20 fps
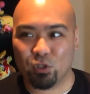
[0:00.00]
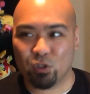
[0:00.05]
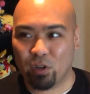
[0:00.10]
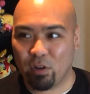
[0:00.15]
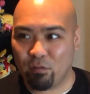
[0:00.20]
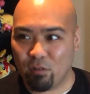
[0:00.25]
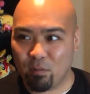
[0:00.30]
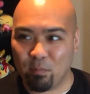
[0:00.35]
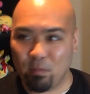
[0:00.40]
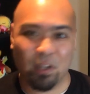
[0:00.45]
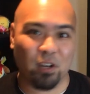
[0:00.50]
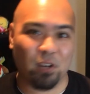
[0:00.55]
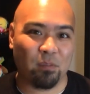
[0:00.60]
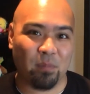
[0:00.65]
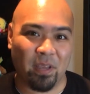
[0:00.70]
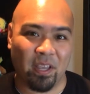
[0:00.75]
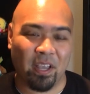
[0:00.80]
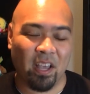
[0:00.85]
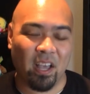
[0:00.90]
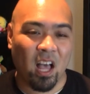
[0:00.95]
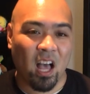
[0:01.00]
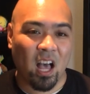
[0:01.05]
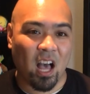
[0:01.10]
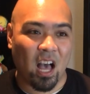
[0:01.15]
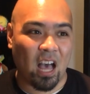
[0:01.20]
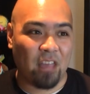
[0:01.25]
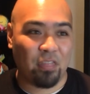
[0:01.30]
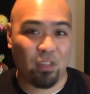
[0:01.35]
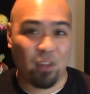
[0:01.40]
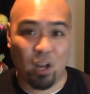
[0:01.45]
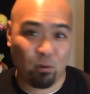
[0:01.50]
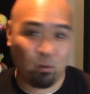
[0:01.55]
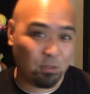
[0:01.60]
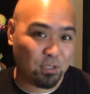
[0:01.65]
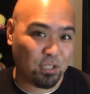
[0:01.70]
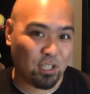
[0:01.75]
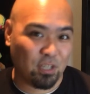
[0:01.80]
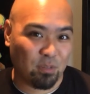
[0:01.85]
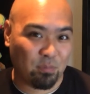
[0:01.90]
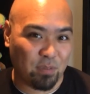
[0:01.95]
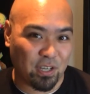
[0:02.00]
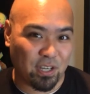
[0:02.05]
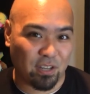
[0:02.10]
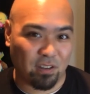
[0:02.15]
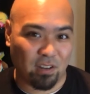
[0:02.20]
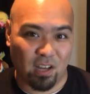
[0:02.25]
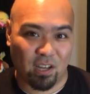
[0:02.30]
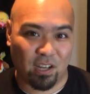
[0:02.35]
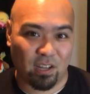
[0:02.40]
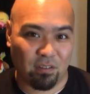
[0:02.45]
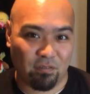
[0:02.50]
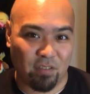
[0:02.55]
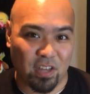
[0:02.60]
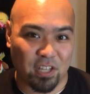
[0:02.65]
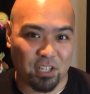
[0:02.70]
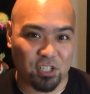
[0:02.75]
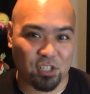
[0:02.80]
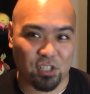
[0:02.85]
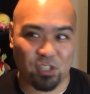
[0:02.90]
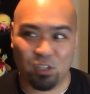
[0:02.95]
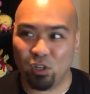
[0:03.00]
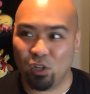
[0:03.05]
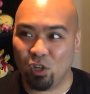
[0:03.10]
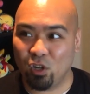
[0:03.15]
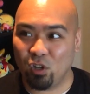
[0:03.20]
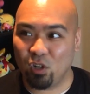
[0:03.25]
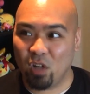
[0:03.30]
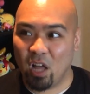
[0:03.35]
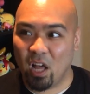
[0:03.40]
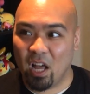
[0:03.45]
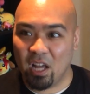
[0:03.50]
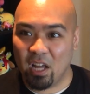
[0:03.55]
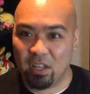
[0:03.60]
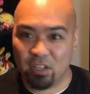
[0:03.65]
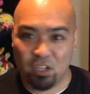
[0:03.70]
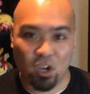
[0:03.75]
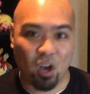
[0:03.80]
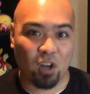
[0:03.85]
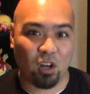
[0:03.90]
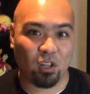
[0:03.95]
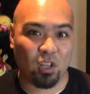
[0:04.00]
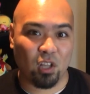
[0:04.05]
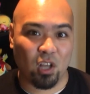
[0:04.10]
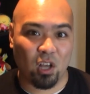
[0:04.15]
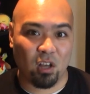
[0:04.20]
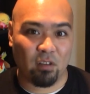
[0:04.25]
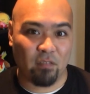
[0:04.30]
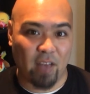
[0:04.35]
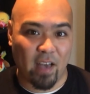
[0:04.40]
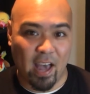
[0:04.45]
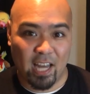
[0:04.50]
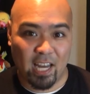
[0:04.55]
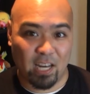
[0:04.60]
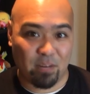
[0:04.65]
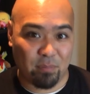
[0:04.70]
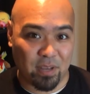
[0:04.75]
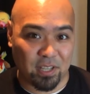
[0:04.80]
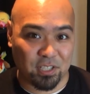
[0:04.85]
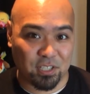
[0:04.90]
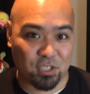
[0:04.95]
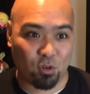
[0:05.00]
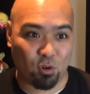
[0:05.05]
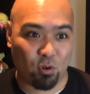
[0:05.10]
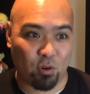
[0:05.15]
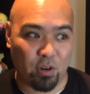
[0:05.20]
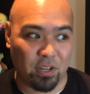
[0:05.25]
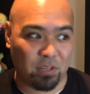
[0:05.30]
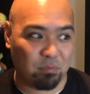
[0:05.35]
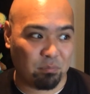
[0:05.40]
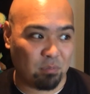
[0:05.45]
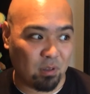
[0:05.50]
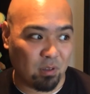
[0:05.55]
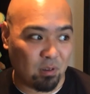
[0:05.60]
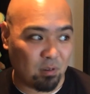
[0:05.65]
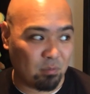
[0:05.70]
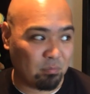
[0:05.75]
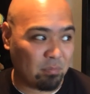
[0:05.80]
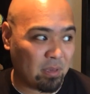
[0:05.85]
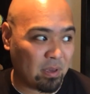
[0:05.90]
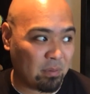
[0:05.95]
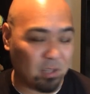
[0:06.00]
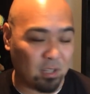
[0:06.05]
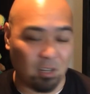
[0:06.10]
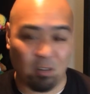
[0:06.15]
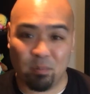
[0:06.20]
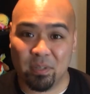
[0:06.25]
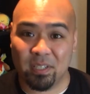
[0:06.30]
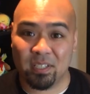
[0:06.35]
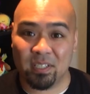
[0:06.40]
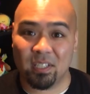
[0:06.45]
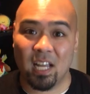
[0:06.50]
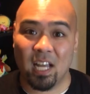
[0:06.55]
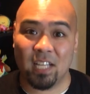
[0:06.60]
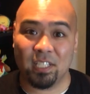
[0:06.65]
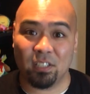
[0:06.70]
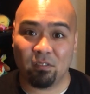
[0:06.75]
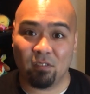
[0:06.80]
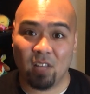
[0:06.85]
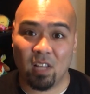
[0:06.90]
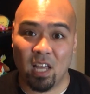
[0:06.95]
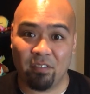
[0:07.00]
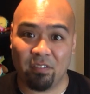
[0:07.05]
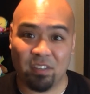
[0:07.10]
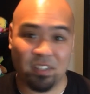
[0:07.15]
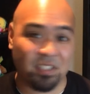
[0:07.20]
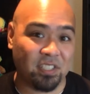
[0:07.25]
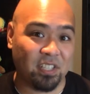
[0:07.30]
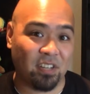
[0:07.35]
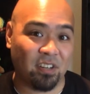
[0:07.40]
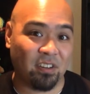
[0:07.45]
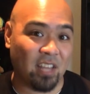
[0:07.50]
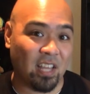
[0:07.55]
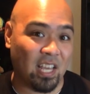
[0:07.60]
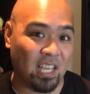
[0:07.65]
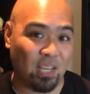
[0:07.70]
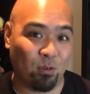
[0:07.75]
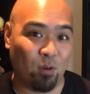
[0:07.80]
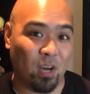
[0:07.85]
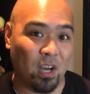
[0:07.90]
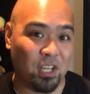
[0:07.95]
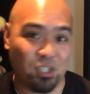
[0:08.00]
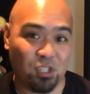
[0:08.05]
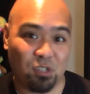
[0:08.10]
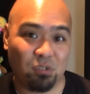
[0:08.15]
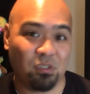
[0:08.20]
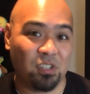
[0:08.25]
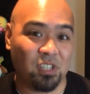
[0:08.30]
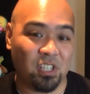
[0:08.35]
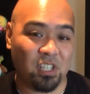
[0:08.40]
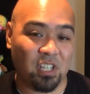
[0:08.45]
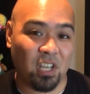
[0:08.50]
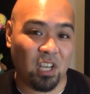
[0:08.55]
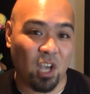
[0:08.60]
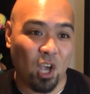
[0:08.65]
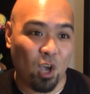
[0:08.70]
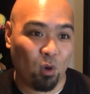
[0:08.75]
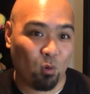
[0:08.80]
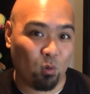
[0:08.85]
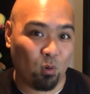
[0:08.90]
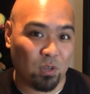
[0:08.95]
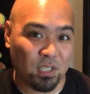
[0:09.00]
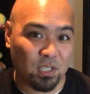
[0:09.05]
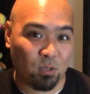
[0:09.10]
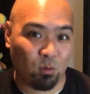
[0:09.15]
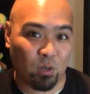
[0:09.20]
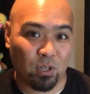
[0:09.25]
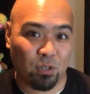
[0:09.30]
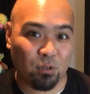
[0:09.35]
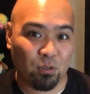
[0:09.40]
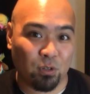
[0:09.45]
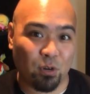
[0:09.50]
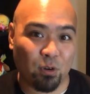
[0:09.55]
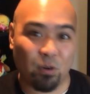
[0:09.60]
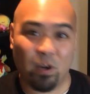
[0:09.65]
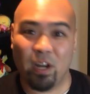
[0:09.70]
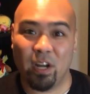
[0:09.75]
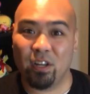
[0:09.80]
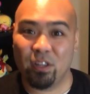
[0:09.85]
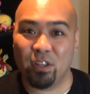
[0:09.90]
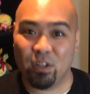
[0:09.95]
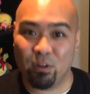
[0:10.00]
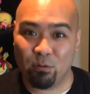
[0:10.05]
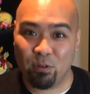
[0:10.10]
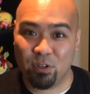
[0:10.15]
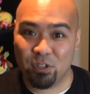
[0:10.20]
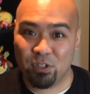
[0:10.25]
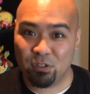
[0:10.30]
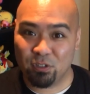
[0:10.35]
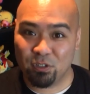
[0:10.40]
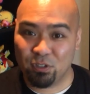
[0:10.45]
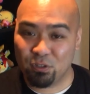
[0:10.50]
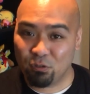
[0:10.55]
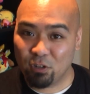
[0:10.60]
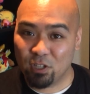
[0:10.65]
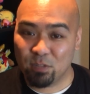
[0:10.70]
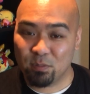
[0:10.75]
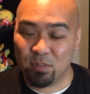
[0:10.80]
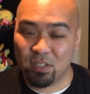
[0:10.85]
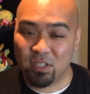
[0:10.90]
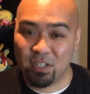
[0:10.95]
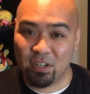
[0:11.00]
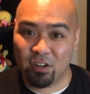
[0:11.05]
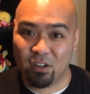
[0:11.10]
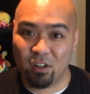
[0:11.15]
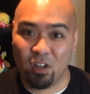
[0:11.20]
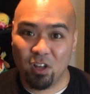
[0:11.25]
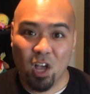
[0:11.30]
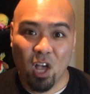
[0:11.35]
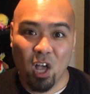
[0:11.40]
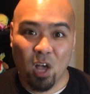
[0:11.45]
straight from under me. I thought it was gonna be a conventional young love anime story, a little bit slice of life, considering that Iwai Shunji was the one who created the original source material,